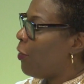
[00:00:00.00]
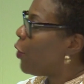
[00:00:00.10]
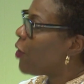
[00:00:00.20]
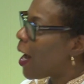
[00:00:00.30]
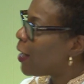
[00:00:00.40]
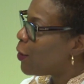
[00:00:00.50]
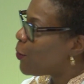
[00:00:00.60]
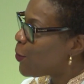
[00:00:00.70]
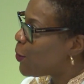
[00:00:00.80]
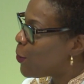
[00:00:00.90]
They're not
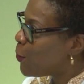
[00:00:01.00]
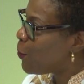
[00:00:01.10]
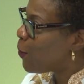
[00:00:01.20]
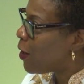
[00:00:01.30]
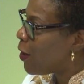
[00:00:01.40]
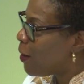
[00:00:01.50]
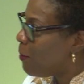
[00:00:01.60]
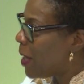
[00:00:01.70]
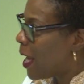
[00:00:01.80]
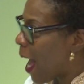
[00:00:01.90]
used to
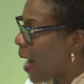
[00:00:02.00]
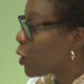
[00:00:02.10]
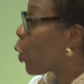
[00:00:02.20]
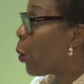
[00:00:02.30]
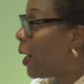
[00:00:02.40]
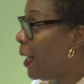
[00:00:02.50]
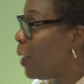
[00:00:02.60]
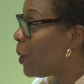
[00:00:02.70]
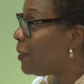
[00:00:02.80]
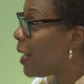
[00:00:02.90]
me ask or
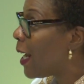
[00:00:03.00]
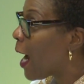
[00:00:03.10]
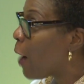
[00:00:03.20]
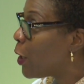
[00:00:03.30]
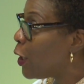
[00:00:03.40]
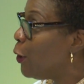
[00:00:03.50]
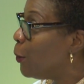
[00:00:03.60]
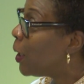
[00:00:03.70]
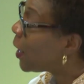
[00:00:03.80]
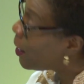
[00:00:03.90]
anyone saying, How are you? And